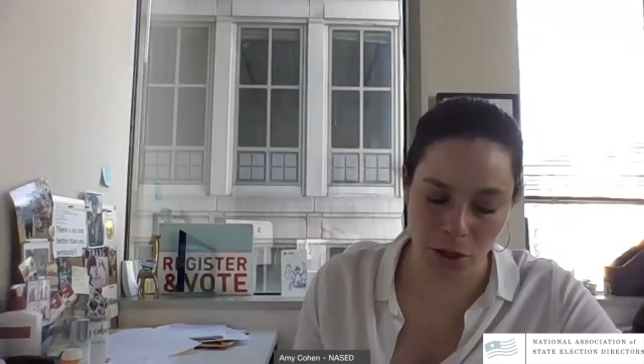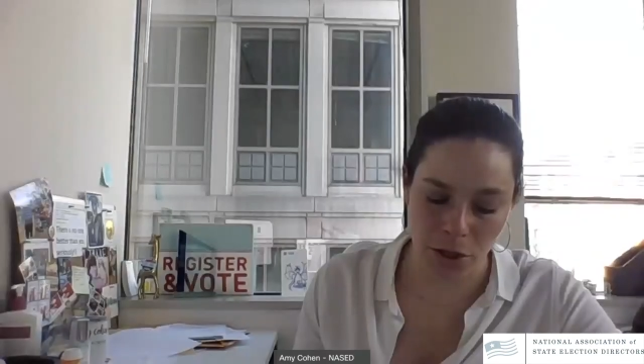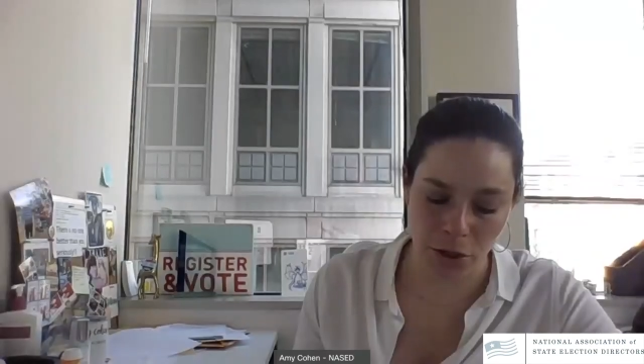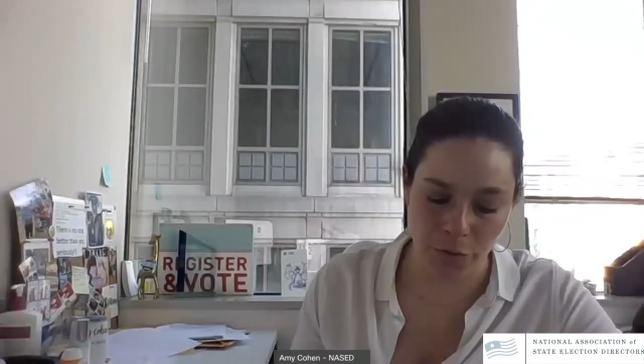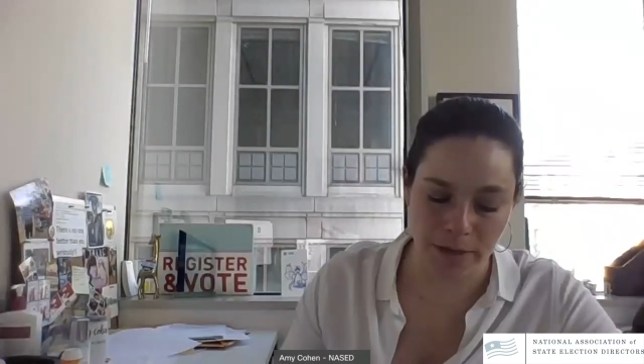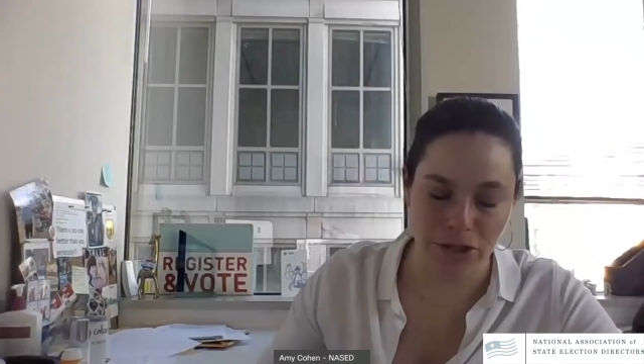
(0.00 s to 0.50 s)

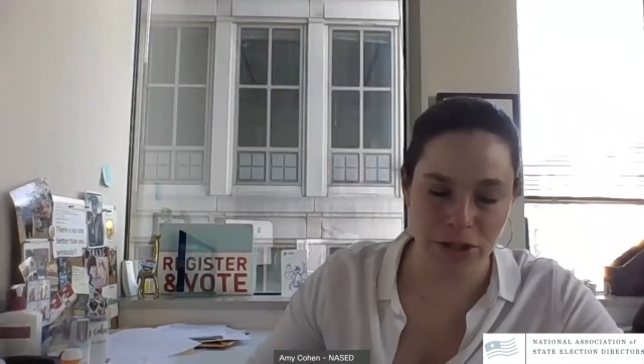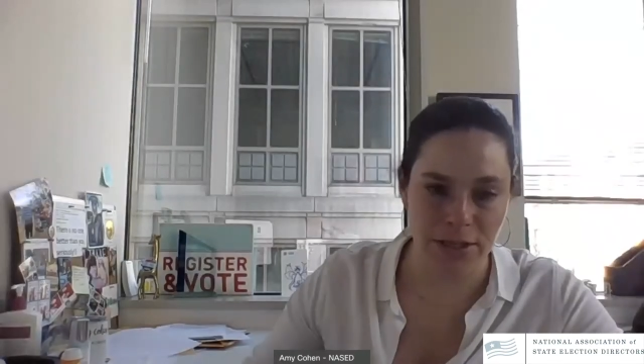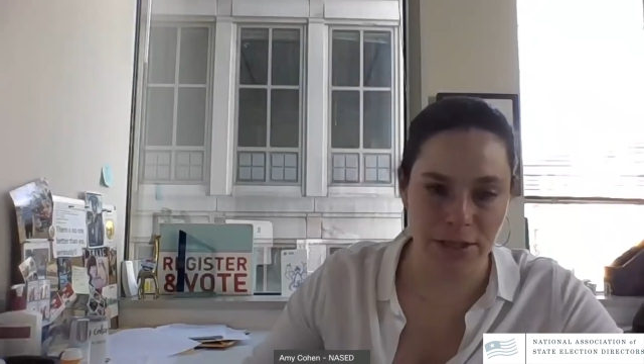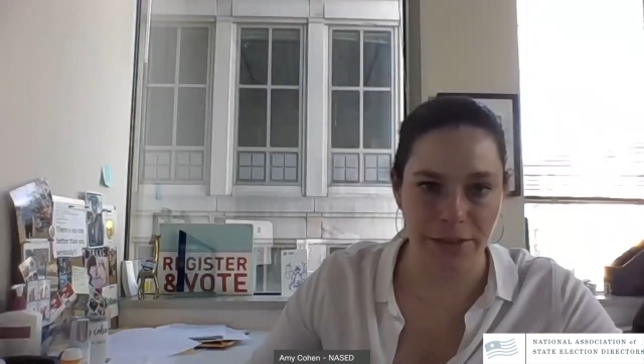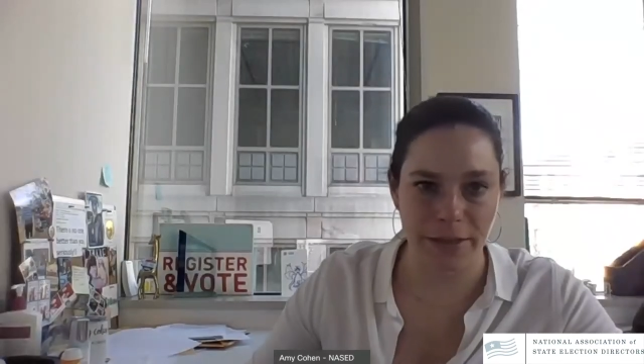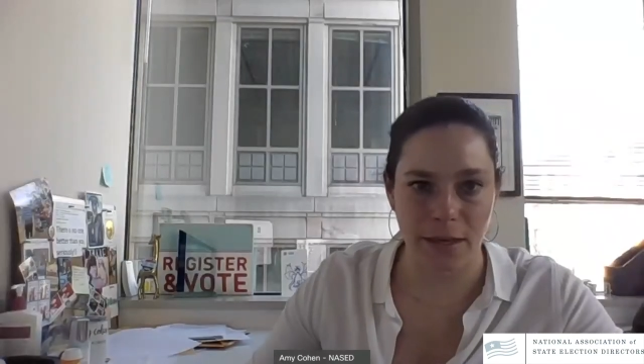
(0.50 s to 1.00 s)
you mentioned,
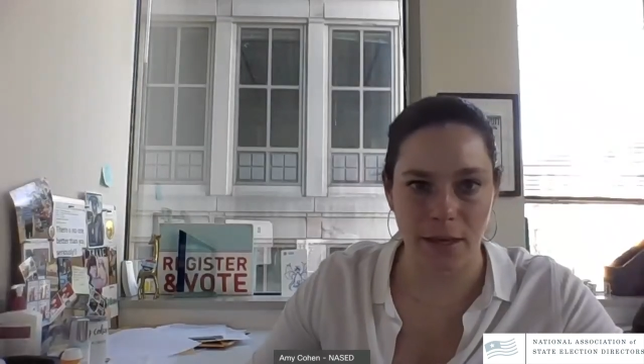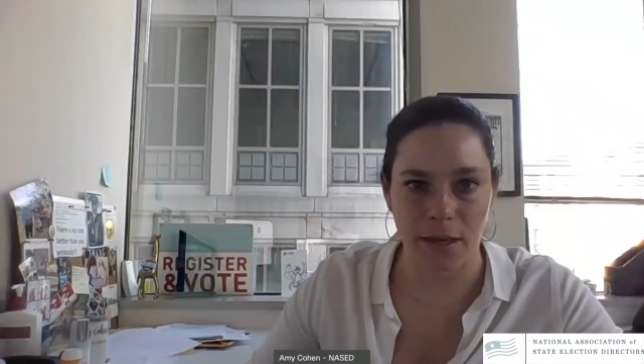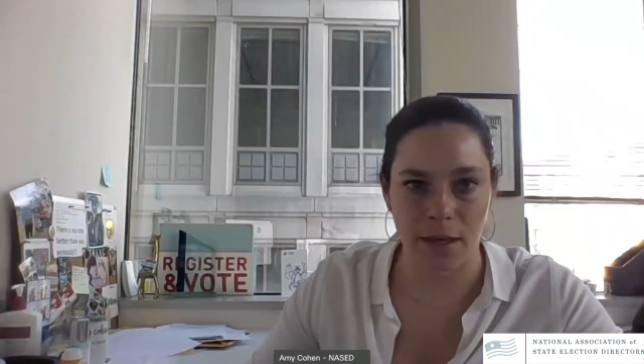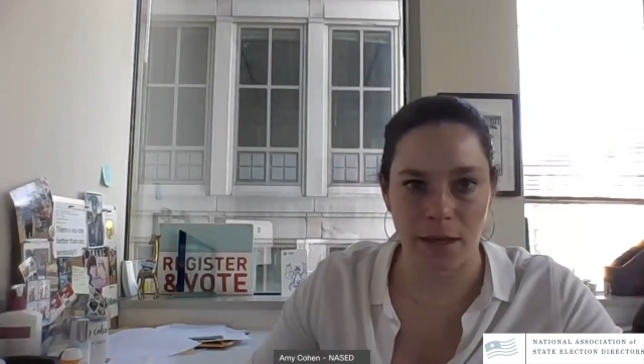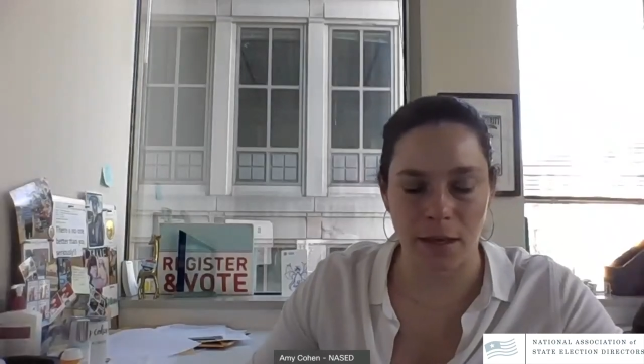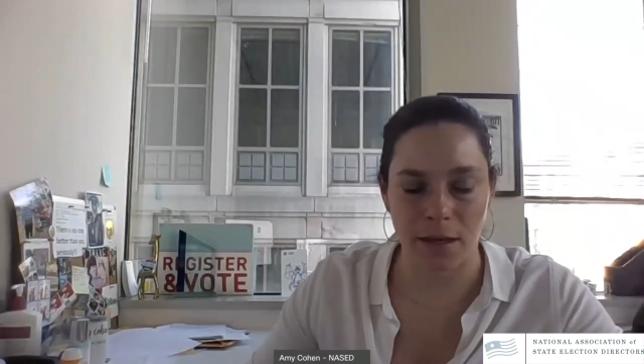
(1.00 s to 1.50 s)
I think,
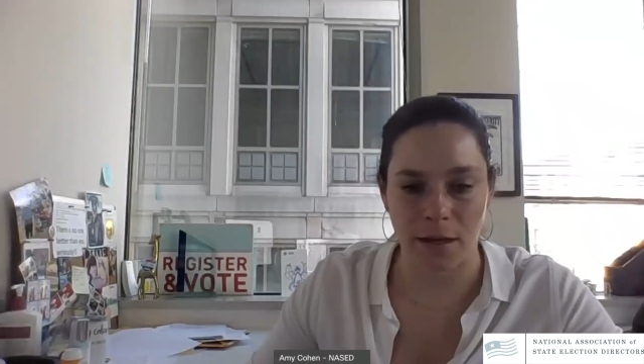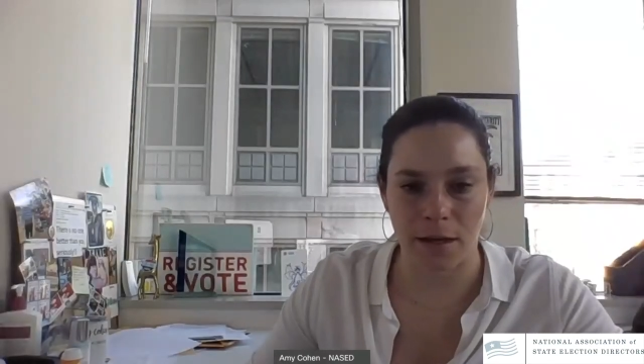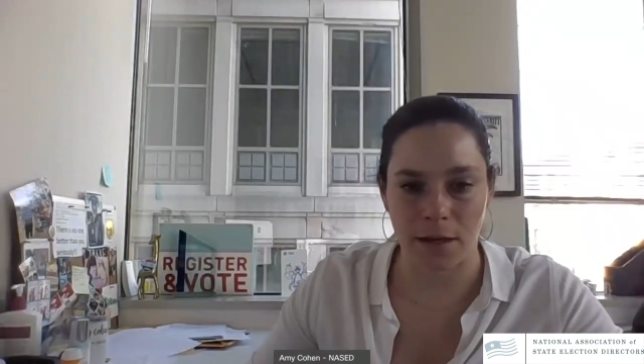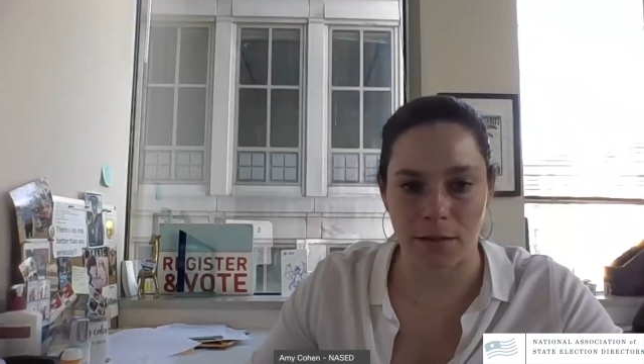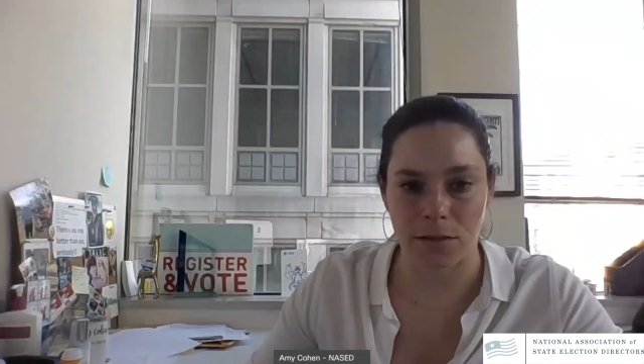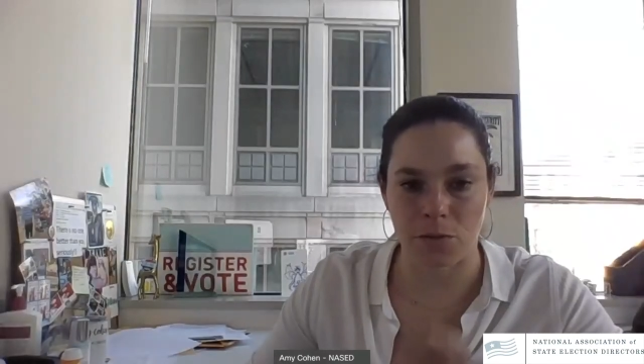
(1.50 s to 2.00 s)

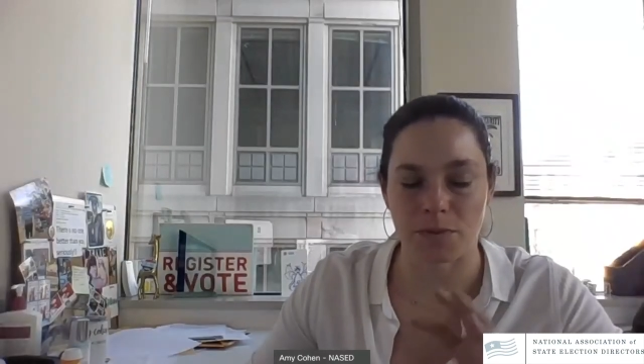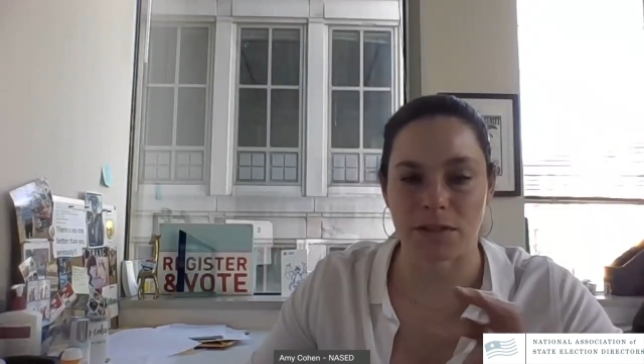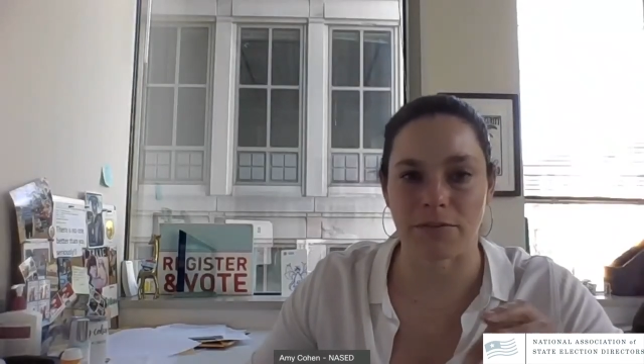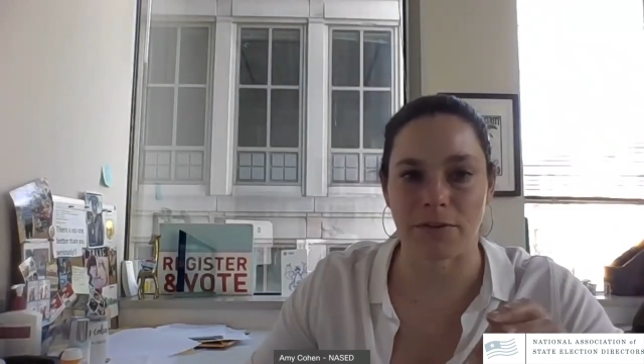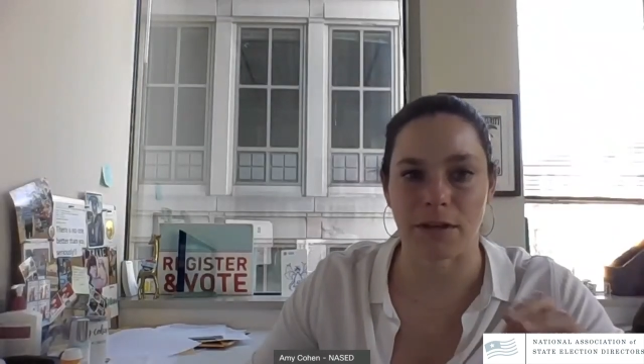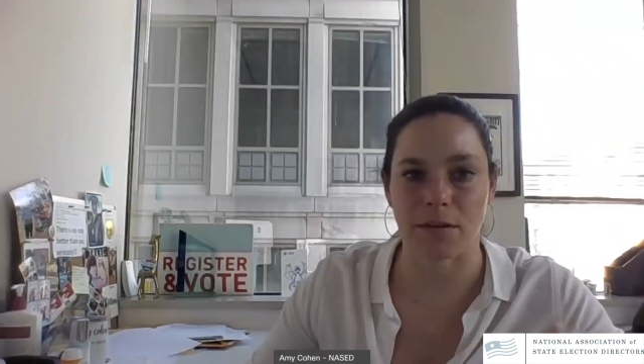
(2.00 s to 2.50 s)

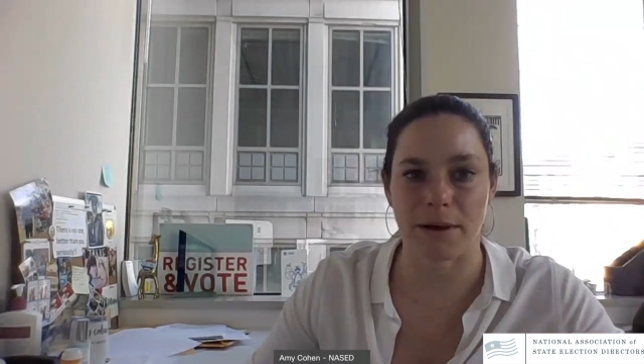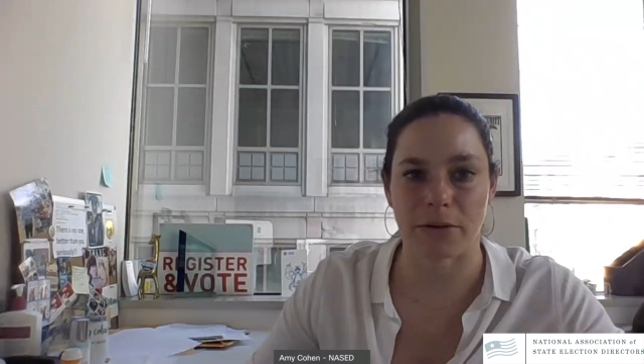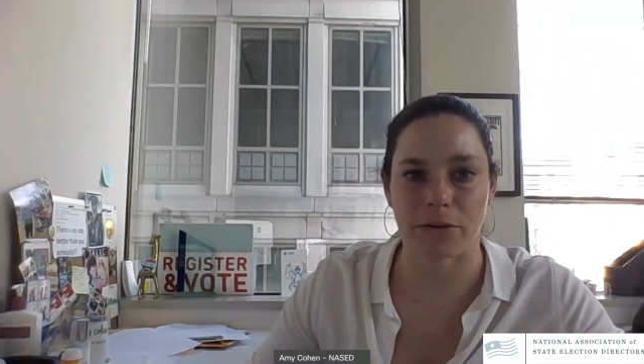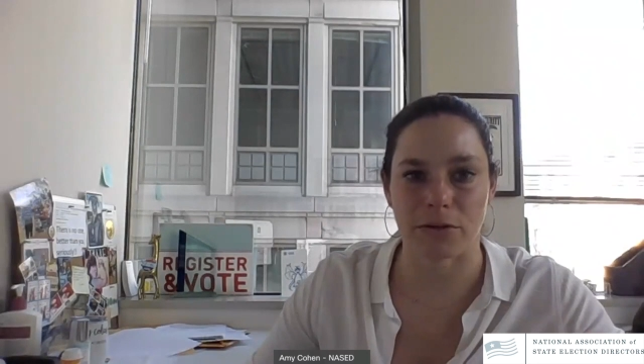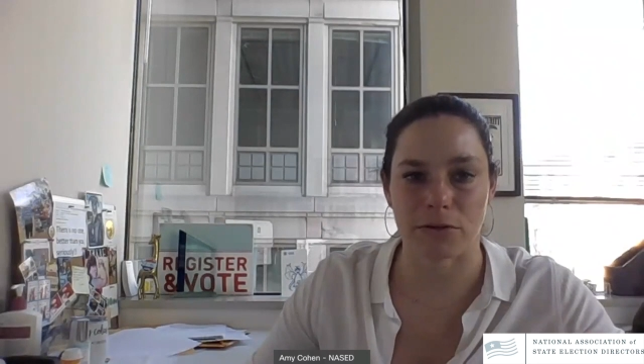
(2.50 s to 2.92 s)
specifically about those